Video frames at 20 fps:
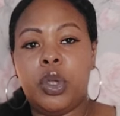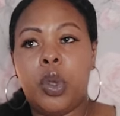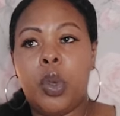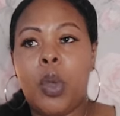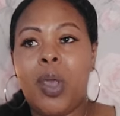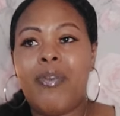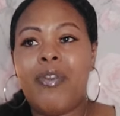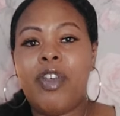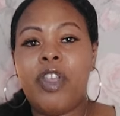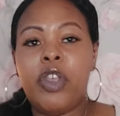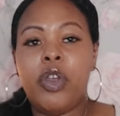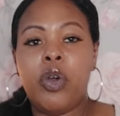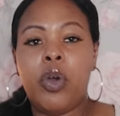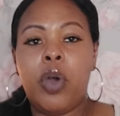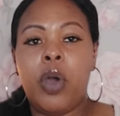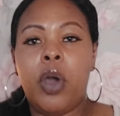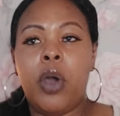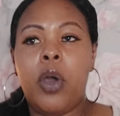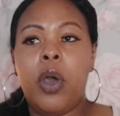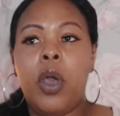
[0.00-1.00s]

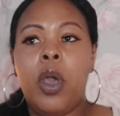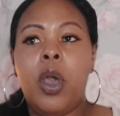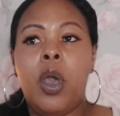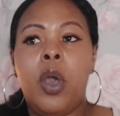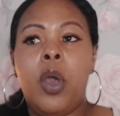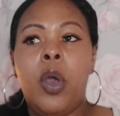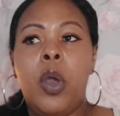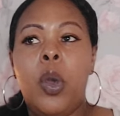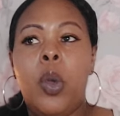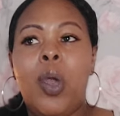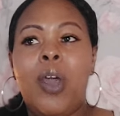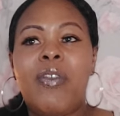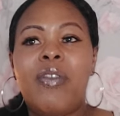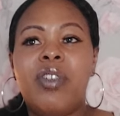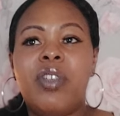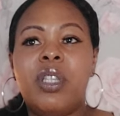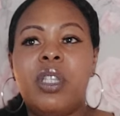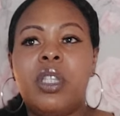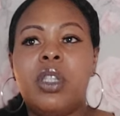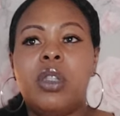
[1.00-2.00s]

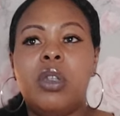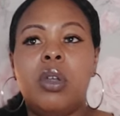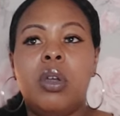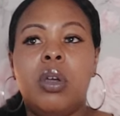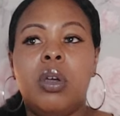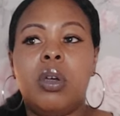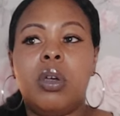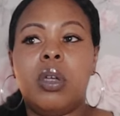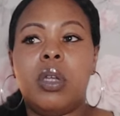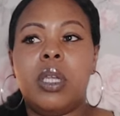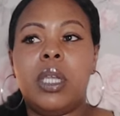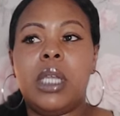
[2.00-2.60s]
Whoever's not